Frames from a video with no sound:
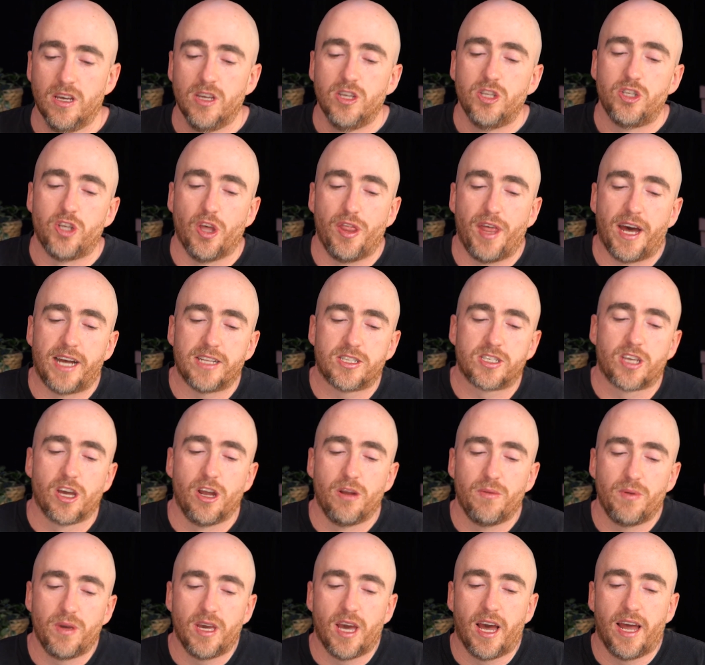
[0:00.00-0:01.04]
So that's going to
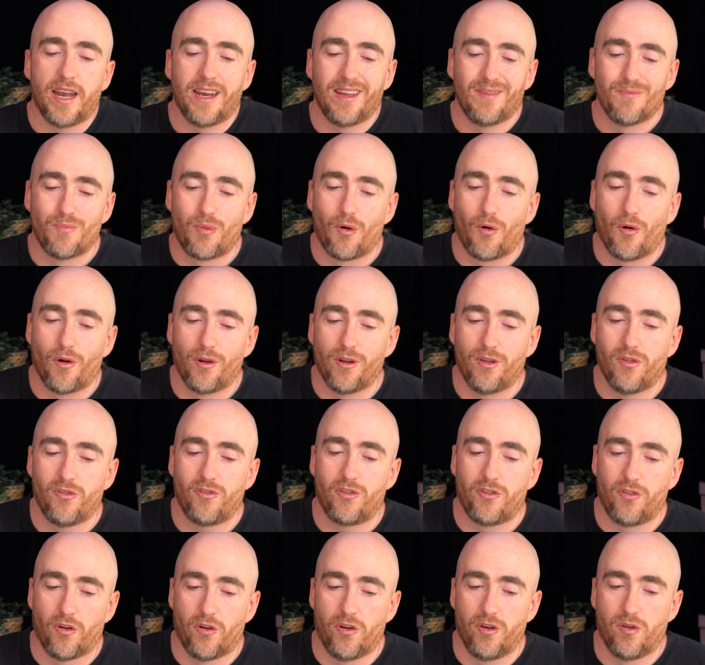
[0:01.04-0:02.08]
be an important
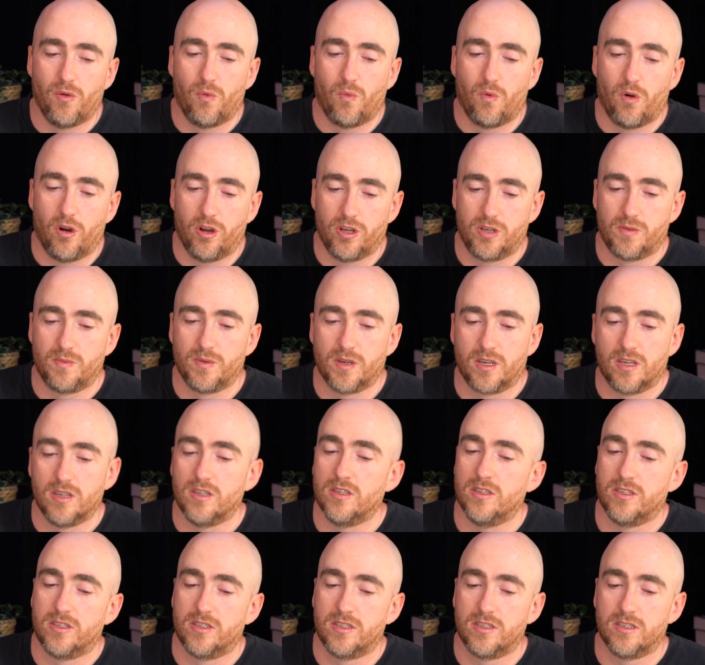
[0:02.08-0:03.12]
story to watch,
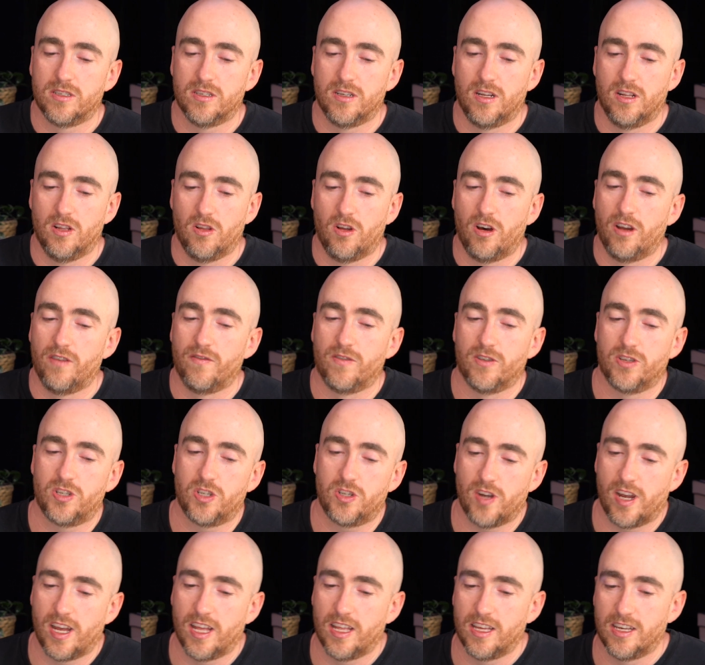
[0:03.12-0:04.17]
because a lot of
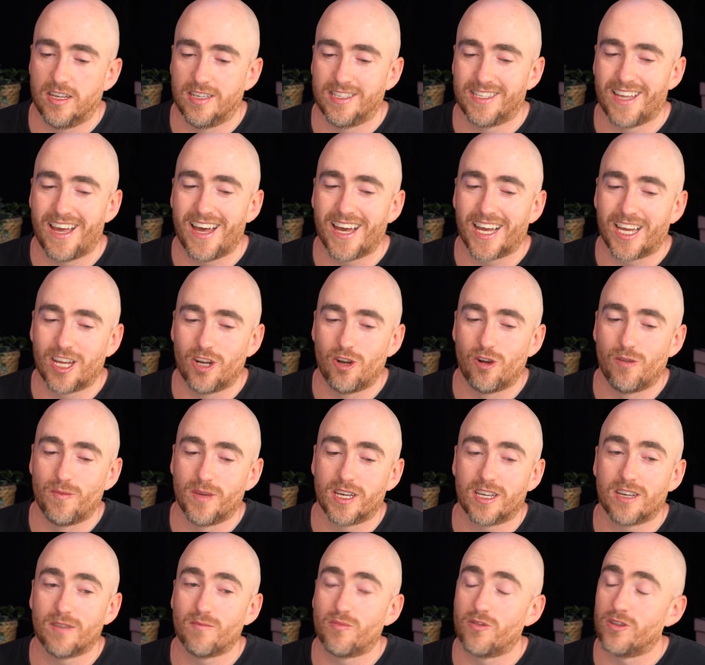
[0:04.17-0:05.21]
Australia's
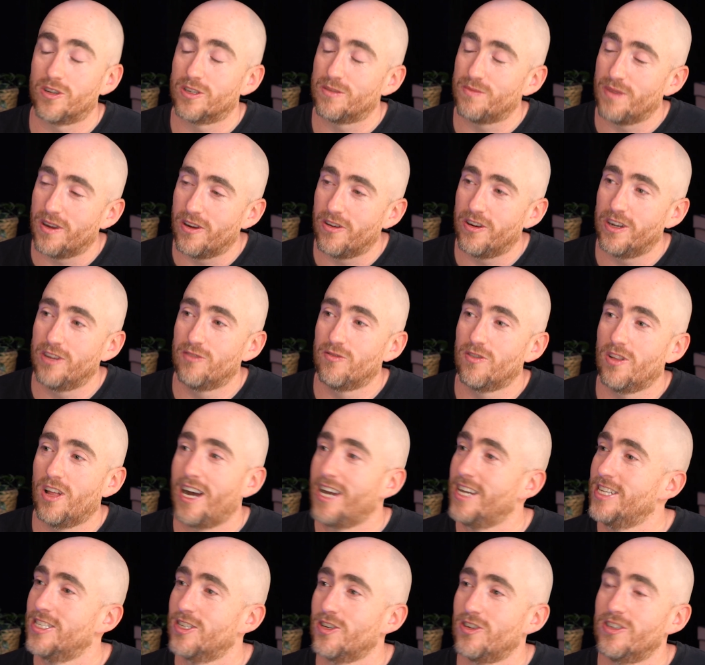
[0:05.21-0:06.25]
economic prosperity
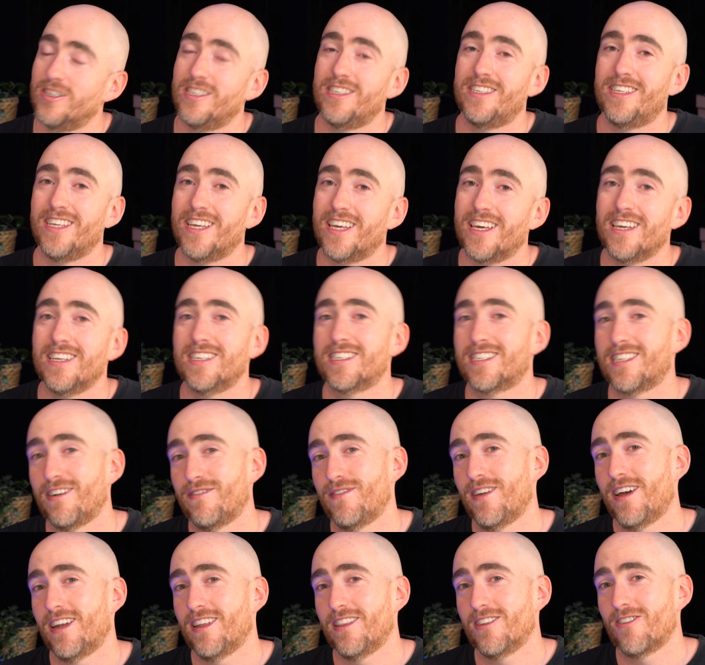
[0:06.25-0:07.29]
relies on digging stuff
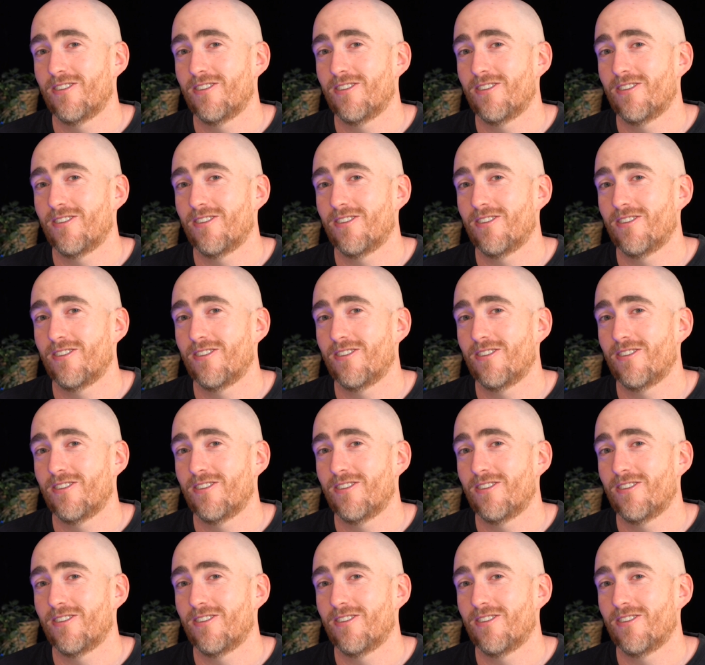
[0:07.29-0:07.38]
out of the